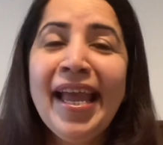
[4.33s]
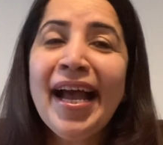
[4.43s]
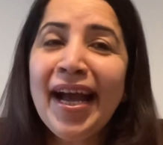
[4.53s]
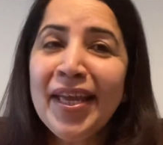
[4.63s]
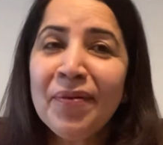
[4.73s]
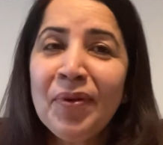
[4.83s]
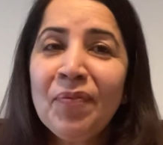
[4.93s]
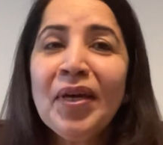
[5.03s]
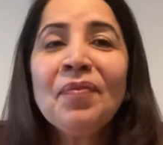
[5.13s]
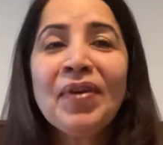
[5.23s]
Hi
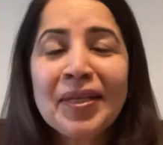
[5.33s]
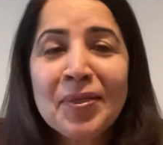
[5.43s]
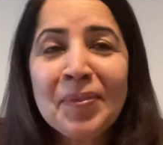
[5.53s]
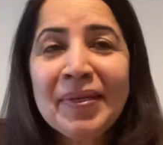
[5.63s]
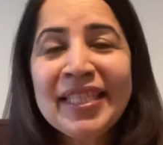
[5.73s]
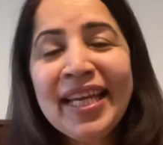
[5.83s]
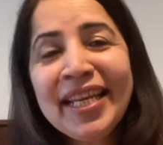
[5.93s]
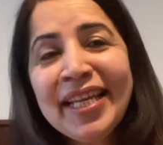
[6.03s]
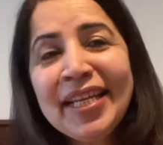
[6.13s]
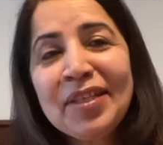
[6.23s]
everyone, welcome to my
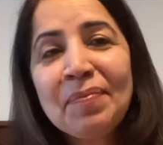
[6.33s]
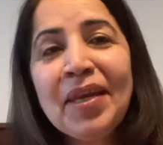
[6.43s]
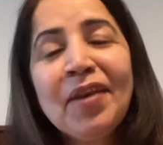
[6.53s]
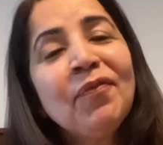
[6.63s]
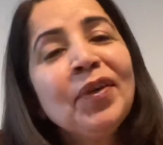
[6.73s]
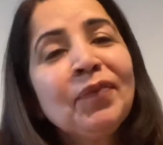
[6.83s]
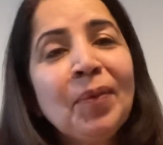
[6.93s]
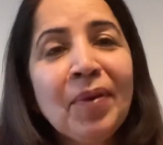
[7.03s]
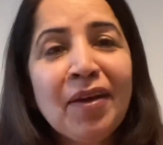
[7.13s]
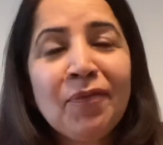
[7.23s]
channel. It's me, Riffat
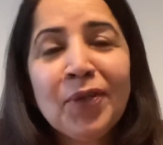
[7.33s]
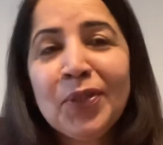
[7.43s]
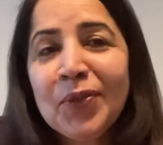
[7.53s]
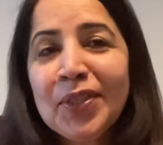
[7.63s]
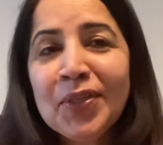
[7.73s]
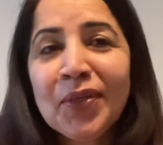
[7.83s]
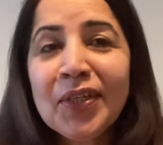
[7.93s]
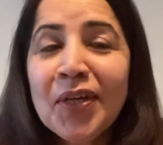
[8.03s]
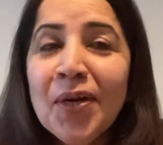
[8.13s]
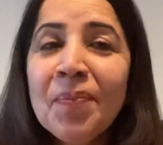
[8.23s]
from
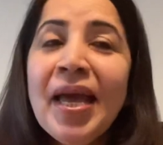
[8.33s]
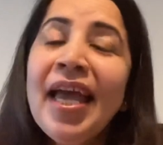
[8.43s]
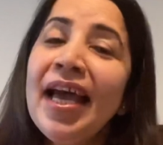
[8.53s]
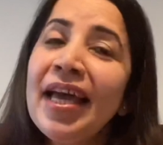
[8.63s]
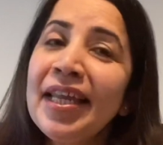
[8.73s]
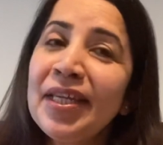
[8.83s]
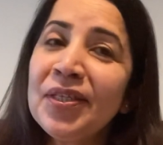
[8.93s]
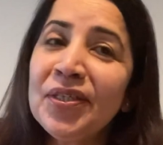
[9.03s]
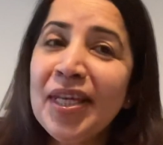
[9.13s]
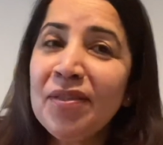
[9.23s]
lifeforchoice.com, and in
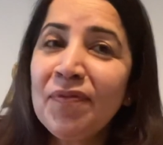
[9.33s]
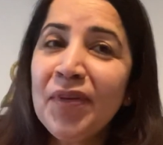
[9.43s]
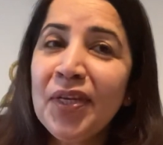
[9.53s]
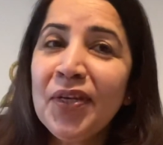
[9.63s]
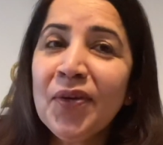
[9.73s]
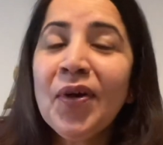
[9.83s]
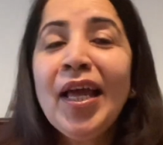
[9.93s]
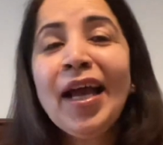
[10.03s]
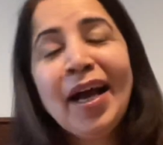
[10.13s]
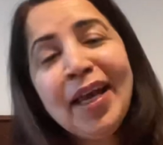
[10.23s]
today's video
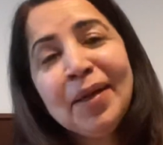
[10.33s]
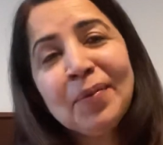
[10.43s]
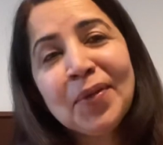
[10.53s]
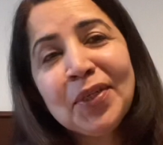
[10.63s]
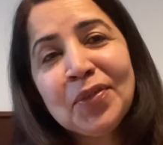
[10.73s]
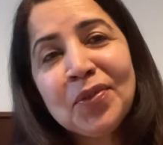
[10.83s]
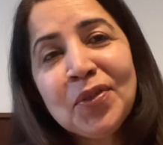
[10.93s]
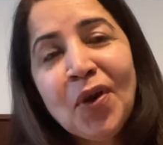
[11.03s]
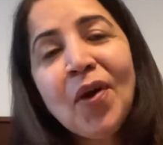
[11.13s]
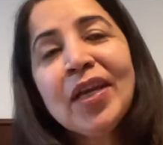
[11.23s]
I am going to
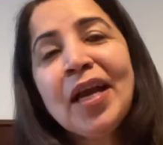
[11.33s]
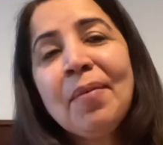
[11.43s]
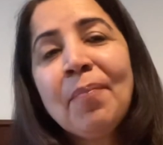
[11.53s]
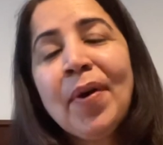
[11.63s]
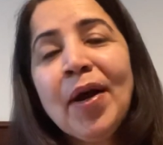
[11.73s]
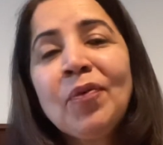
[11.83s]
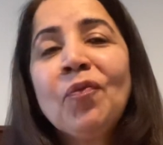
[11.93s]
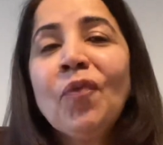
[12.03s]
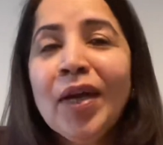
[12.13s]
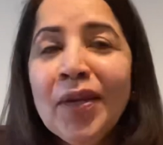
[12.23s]
talk about
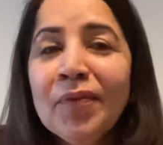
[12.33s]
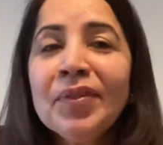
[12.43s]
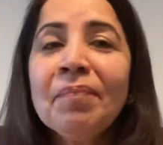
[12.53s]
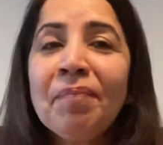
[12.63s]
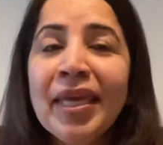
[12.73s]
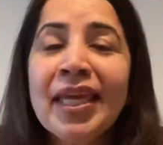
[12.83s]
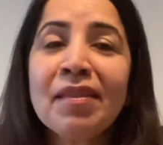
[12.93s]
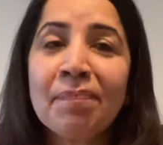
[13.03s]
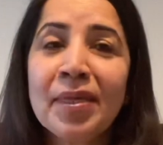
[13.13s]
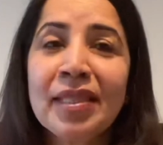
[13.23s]
one of the
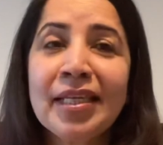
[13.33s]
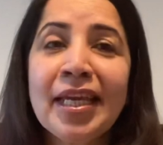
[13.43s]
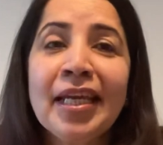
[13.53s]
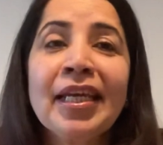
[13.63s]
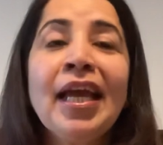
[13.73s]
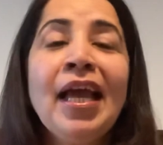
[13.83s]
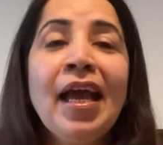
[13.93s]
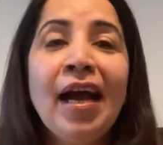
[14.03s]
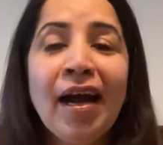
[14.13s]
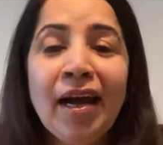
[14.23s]
biggest mistakes
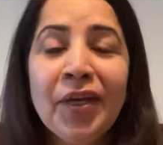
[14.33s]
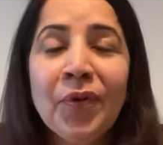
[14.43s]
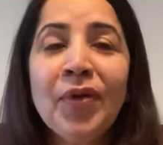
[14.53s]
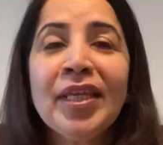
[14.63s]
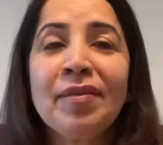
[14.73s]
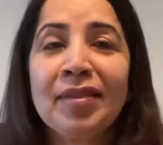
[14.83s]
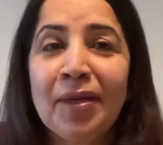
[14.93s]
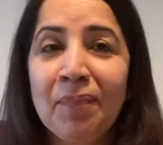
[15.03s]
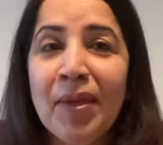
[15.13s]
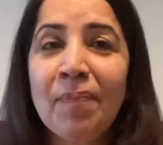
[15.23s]
I notice
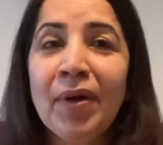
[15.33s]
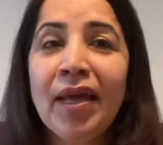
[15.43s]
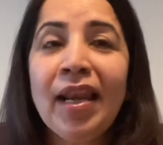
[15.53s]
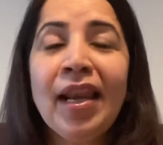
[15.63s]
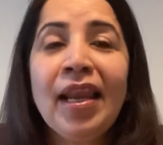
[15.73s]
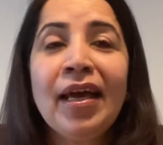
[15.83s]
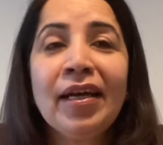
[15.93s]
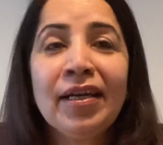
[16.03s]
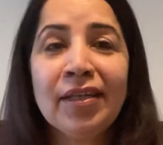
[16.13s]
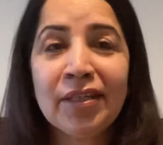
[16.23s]
that people
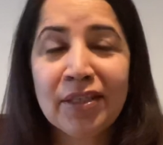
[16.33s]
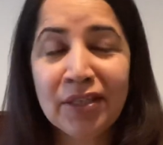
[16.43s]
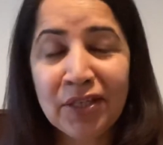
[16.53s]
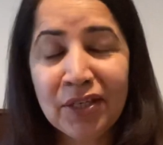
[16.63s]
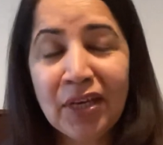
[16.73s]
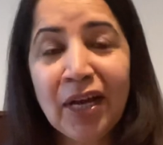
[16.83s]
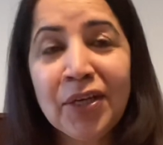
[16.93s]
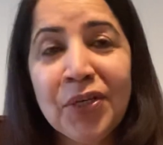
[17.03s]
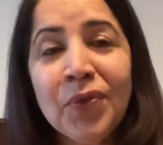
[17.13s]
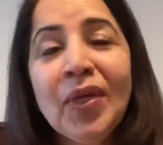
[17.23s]
are
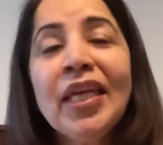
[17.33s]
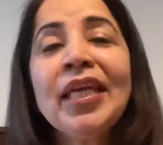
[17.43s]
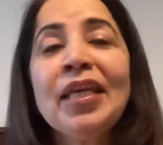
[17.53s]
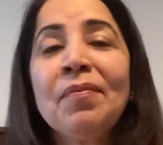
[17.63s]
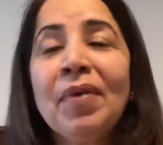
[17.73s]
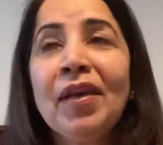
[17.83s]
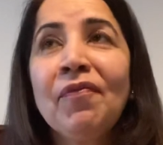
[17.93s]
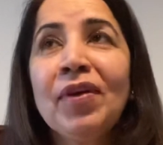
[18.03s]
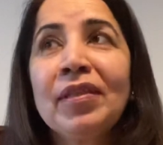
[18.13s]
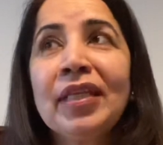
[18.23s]
doing in
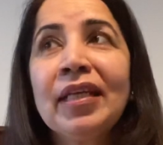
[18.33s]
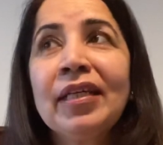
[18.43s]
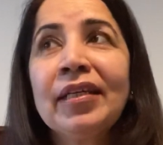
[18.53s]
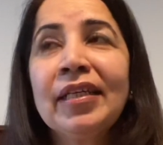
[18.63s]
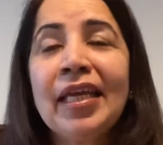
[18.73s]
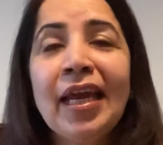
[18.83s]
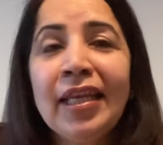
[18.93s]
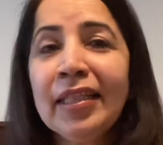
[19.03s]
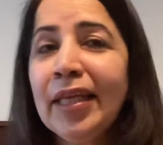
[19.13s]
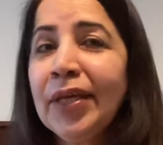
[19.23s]
manifesting literally
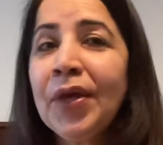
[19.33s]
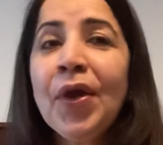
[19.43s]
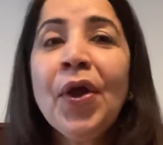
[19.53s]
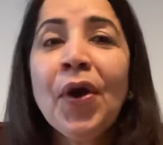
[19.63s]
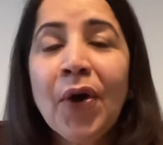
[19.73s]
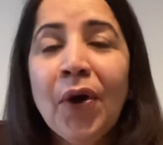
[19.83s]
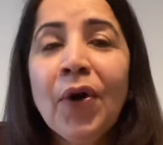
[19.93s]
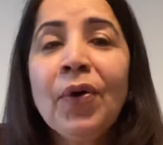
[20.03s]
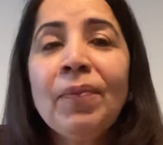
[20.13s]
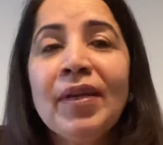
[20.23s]
anything,
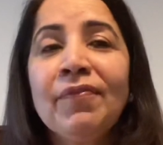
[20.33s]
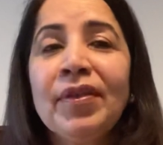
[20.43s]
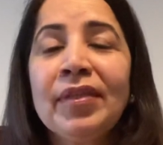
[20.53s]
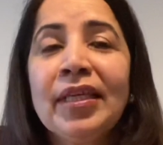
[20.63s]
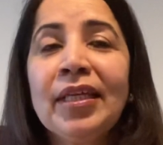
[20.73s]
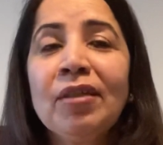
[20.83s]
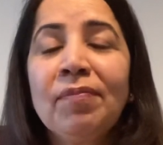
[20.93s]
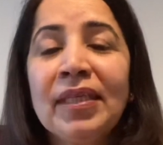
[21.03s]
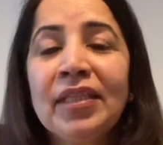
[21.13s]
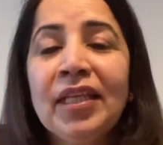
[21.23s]
or manifesting
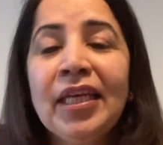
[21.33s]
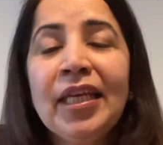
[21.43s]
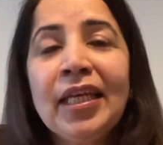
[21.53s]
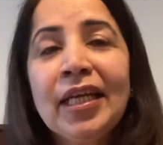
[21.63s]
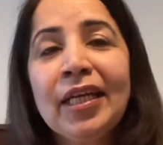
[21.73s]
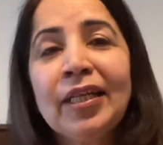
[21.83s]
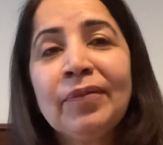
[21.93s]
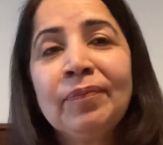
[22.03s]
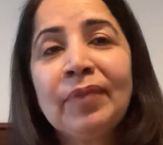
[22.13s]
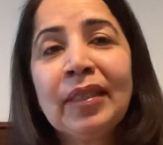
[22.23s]
especially
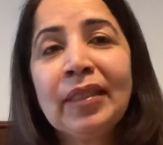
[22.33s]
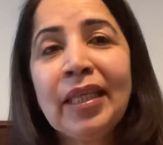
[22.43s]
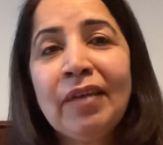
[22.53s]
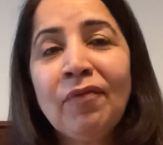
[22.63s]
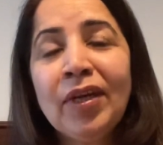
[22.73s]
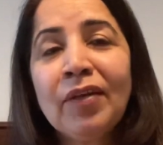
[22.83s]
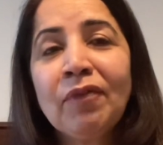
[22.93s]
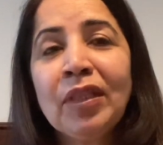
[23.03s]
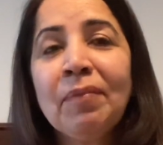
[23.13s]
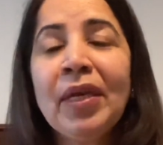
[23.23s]
they work
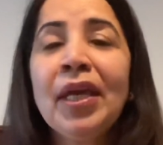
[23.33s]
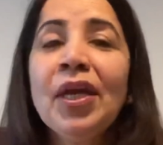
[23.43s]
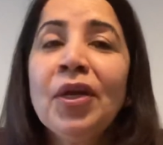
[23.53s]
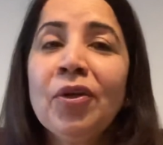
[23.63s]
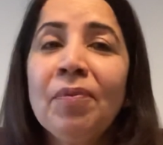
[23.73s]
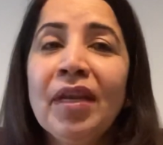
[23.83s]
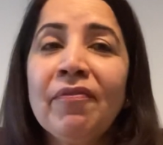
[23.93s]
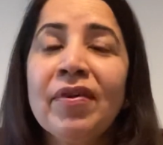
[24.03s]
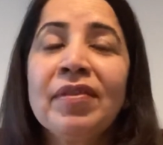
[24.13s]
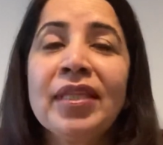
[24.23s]
with me to
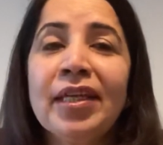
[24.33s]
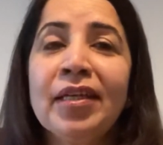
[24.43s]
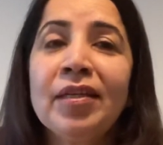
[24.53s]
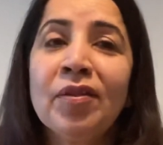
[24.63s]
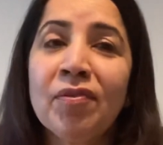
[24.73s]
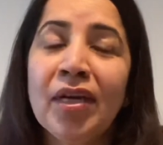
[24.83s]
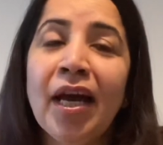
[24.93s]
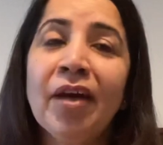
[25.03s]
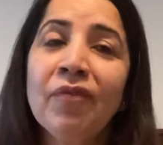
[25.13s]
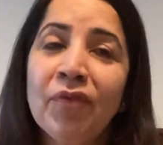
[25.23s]
manifest their
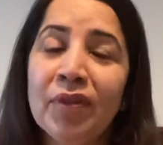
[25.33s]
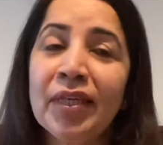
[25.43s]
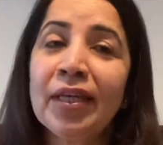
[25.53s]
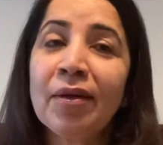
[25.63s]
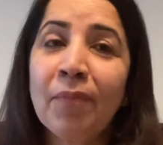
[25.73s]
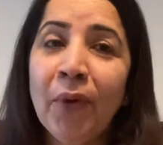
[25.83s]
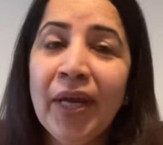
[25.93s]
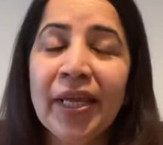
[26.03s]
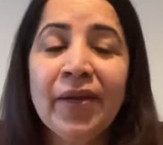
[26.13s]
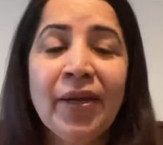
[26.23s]
desired physical
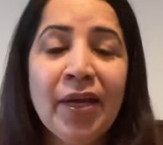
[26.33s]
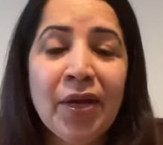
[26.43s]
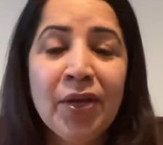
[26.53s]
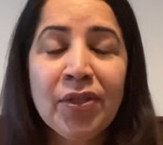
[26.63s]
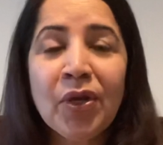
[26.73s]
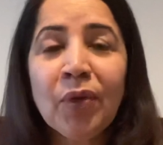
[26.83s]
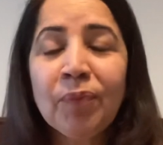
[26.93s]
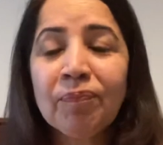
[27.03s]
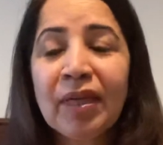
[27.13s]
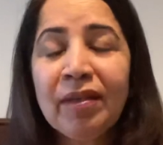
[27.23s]
body.
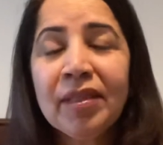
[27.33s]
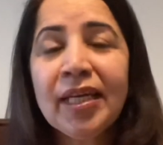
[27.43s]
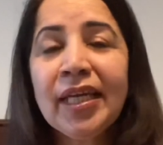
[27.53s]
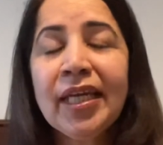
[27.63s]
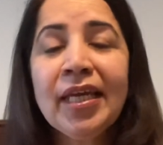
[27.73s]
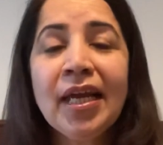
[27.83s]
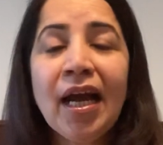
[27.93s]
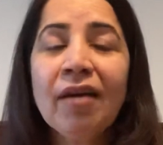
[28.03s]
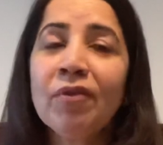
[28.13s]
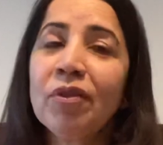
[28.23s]
So recently
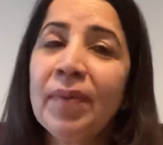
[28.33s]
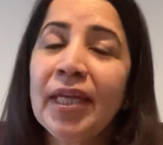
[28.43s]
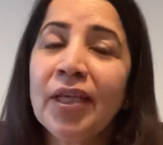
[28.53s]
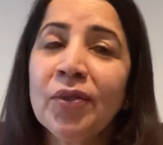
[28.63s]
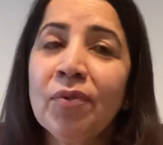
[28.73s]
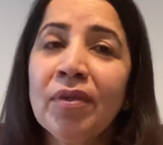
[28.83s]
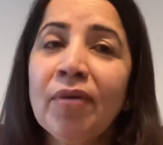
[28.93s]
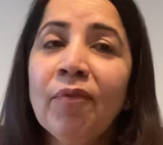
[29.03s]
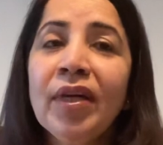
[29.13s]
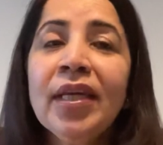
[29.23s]
I was speaking to
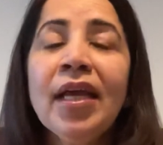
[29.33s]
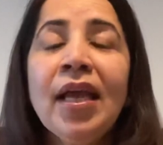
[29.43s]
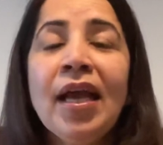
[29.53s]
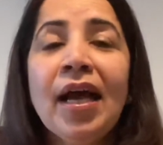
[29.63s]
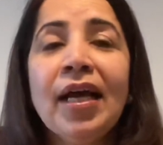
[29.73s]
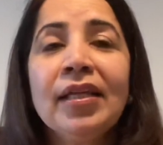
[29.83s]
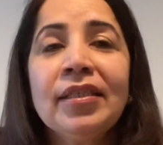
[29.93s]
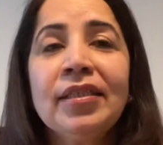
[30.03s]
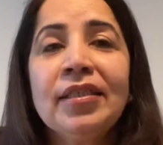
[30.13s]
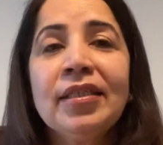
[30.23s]
someone,
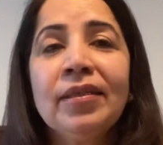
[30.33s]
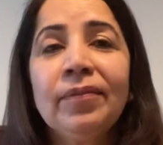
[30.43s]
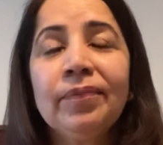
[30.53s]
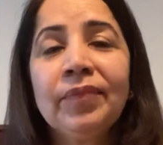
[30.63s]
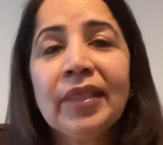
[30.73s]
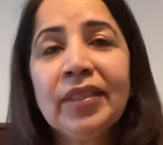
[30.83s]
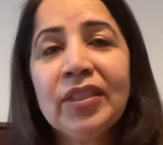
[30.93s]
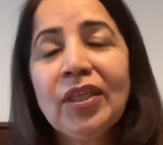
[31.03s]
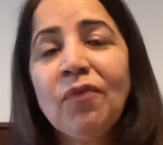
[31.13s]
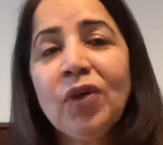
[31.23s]
and
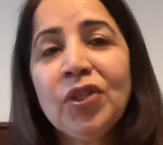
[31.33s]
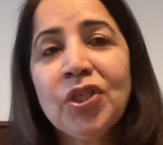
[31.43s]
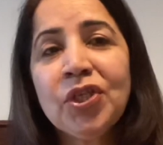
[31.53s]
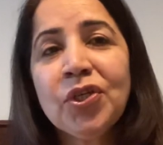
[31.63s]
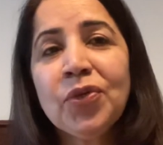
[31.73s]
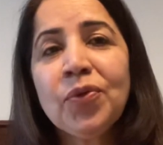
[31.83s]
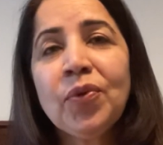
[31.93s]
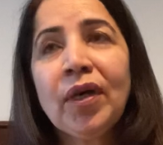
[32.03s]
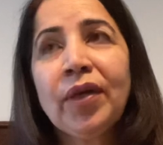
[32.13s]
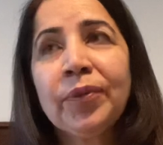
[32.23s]
she want
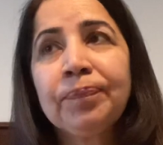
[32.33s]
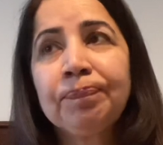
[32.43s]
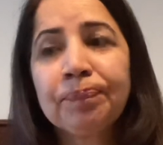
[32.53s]
to